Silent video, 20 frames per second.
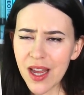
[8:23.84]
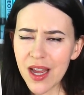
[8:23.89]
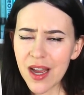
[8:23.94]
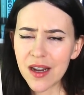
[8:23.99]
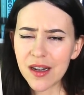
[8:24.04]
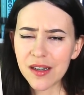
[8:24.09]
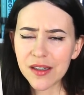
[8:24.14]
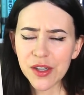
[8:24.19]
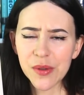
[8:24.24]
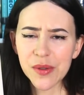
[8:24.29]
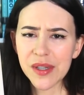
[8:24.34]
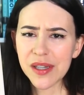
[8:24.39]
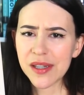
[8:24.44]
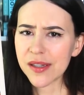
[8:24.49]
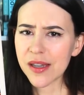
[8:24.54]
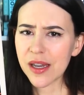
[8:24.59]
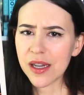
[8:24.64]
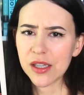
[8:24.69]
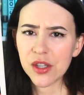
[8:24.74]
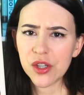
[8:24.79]
uh, using
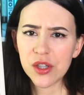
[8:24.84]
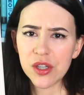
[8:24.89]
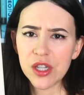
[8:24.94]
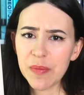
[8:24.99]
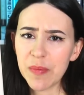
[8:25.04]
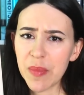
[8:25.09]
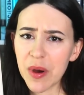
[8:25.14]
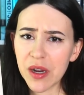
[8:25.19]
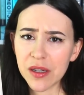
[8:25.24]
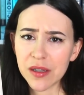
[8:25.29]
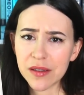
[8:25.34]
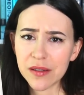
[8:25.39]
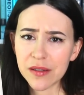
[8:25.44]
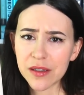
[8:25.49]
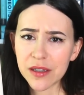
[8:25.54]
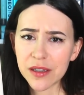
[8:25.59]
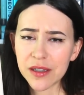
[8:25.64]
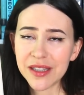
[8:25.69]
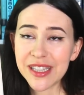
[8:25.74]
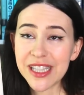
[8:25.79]
science to debunk,
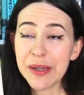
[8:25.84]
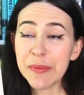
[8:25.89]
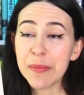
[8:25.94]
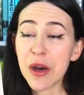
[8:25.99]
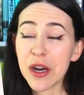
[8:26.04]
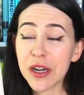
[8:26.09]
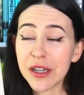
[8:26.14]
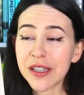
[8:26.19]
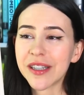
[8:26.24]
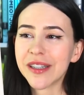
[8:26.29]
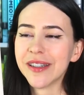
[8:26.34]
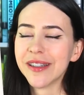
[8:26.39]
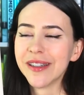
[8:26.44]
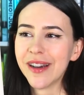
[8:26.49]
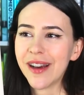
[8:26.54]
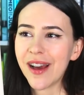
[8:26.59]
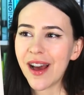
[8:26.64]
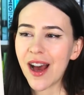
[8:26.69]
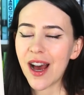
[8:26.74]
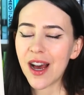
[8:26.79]
debunk
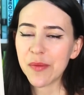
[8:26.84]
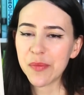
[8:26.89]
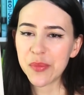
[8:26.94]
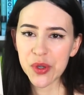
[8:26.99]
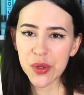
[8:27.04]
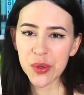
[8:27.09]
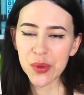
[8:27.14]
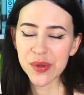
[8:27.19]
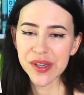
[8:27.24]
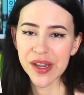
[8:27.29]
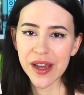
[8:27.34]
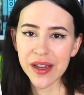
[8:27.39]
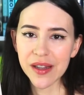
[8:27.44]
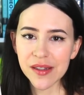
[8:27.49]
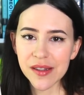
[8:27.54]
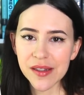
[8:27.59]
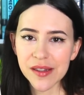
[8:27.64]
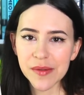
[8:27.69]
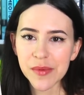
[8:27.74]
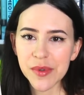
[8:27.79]
uh,
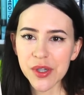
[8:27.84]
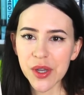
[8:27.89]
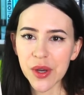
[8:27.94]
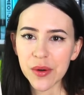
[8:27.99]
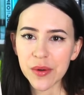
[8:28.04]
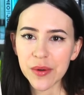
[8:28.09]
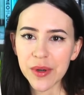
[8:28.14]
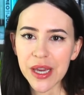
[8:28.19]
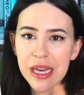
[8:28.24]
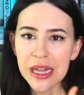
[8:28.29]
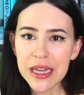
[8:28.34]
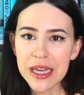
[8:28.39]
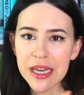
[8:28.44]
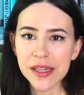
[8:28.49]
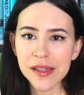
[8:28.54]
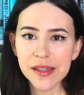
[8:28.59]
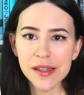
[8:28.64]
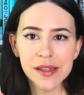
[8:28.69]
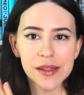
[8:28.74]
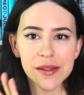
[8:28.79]
pseudoscience. So
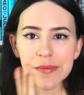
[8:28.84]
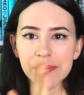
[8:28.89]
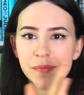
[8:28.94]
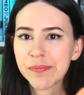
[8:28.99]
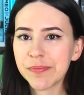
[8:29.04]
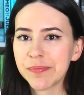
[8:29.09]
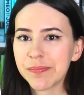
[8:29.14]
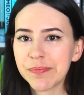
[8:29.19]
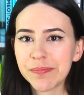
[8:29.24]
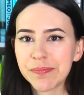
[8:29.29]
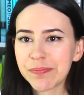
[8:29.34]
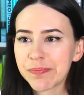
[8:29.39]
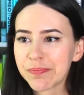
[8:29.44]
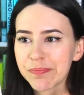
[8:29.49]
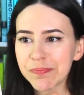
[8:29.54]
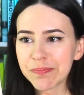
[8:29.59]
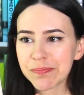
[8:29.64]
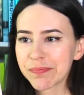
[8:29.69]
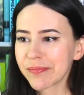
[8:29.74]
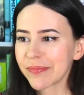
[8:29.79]
aliens,
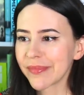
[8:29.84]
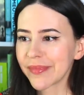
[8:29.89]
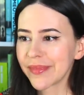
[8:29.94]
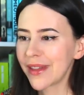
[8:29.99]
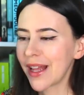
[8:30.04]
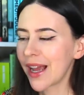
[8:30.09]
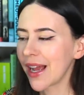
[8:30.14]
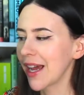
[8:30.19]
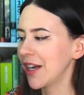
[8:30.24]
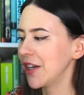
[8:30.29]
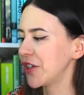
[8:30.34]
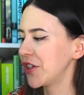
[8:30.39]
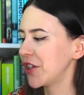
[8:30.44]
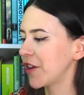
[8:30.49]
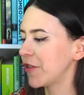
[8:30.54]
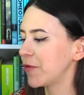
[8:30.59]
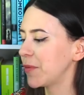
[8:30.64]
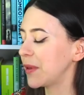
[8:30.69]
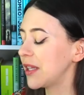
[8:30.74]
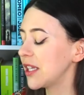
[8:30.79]
that kind of
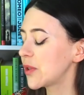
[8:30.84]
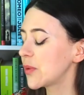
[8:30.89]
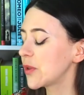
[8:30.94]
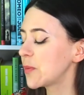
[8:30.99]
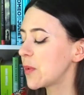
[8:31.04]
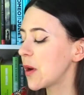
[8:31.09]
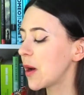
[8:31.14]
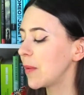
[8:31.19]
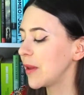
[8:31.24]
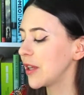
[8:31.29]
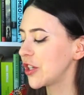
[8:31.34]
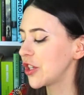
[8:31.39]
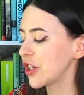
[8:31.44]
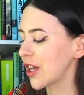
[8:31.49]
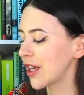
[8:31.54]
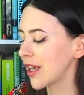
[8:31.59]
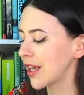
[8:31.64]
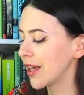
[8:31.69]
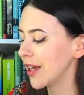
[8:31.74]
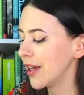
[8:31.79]
stuff. But this was published
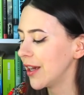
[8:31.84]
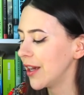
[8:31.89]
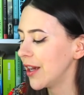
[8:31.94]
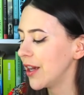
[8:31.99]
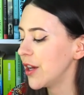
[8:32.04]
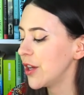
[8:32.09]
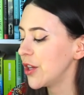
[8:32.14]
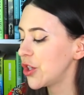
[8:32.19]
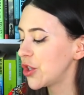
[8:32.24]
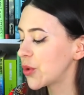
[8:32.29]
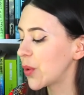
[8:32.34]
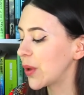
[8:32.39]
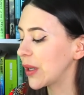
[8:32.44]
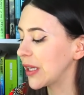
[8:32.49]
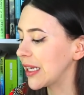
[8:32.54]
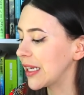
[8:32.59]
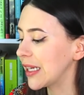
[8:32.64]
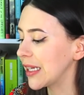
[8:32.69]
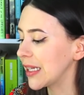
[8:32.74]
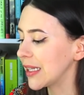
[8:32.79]
like
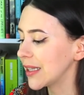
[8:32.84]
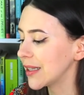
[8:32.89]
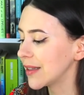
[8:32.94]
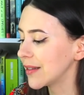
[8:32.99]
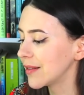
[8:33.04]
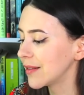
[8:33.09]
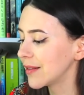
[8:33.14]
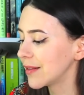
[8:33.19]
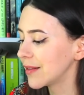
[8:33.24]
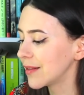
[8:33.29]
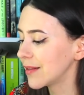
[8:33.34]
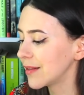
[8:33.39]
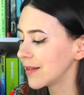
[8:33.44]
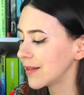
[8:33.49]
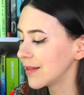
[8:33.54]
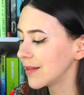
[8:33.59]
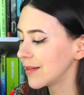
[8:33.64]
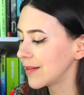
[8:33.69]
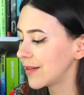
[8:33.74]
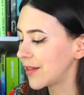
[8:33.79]
twenty,
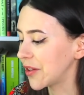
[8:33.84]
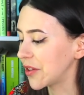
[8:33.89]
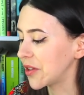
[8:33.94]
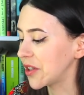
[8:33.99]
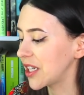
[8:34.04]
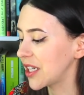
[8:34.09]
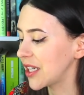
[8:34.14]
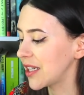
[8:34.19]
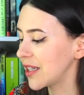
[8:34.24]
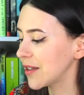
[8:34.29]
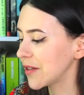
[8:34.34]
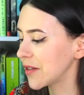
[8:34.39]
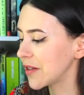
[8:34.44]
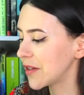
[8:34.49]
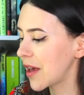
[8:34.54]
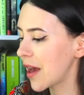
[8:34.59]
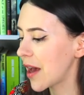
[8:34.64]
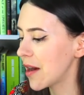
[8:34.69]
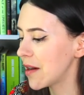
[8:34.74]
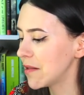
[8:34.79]
thirty years
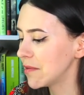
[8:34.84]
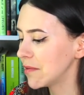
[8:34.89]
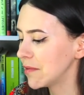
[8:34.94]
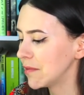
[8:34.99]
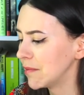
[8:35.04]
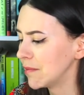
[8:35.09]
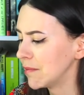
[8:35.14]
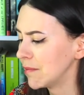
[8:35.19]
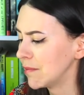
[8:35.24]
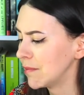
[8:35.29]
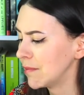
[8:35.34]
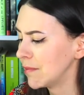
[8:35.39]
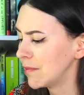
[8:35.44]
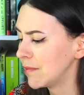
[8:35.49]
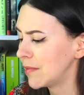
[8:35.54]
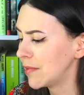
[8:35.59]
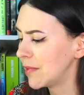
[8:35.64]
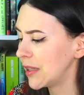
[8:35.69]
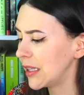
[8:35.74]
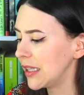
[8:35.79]
ago
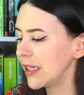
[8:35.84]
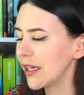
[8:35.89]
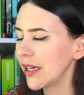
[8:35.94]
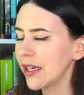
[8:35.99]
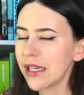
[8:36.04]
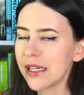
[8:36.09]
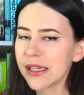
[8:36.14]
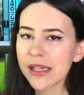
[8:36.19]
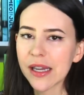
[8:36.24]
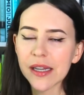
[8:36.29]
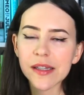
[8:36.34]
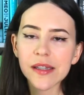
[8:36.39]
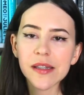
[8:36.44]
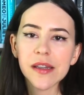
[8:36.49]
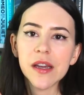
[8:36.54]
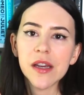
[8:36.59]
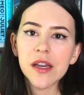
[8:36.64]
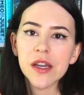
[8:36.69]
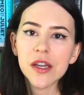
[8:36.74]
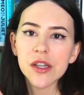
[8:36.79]
in ninety-six.
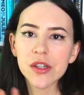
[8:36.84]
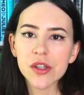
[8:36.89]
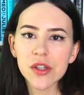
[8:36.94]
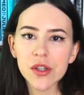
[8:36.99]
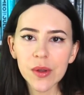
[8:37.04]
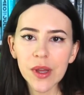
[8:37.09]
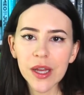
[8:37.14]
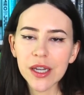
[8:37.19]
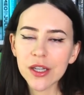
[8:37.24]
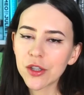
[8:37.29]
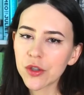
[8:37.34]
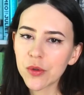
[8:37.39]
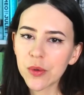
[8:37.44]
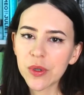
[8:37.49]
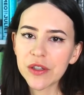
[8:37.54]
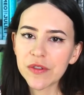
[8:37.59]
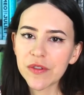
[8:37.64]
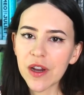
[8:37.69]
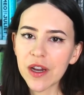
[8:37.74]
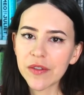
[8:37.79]
So like
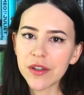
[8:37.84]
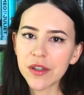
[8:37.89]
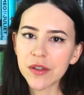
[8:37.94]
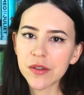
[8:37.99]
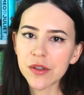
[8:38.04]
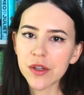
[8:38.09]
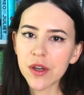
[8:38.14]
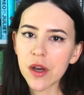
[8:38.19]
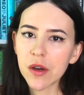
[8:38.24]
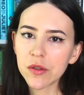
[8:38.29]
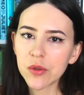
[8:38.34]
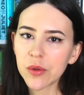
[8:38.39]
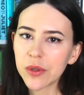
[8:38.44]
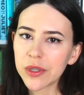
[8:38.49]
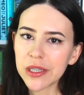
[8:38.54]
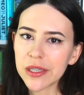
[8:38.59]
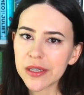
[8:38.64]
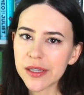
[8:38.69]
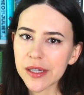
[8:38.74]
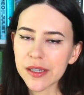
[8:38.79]
twenty-five years ago,
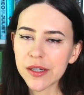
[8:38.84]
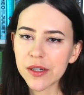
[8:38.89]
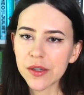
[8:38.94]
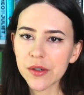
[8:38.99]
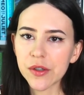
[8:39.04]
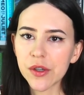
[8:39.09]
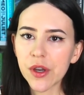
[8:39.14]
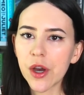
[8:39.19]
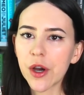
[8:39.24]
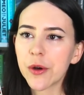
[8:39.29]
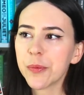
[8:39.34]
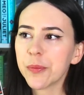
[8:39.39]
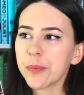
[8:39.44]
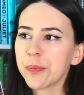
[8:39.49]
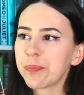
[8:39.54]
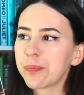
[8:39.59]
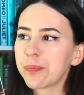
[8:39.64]
twenty-six years ago.